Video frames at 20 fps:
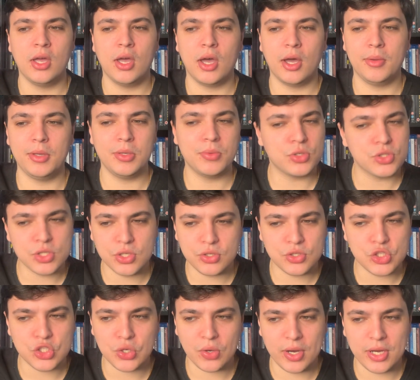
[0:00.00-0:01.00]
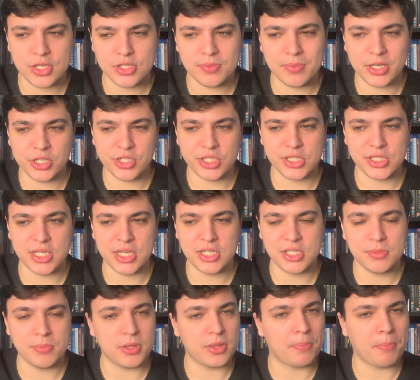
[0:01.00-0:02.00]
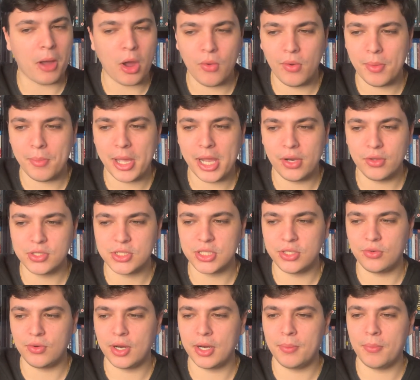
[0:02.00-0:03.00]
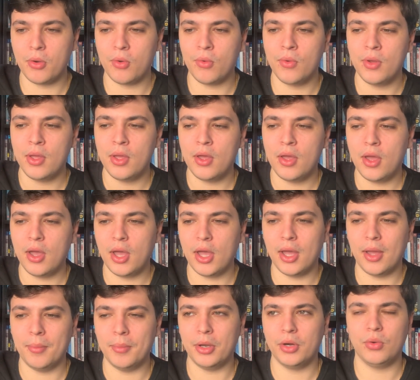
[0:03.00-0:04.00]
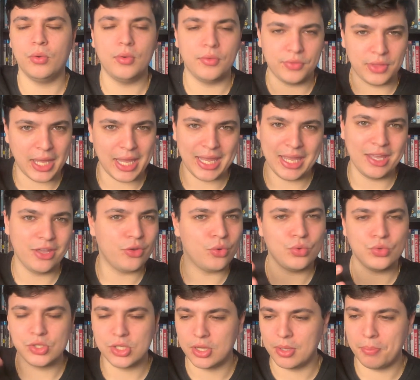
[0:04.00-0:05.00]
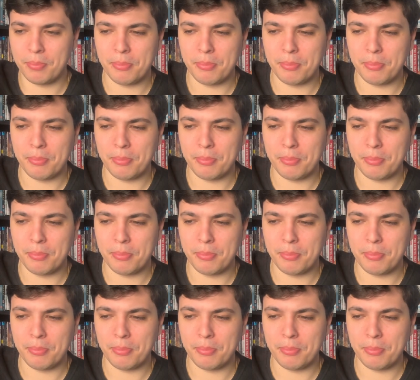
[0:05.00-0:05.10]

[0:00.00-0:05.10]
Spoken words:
I mean, it wasn't on screen as much this season, but the polar bear looked incredible. And all of the eagles and the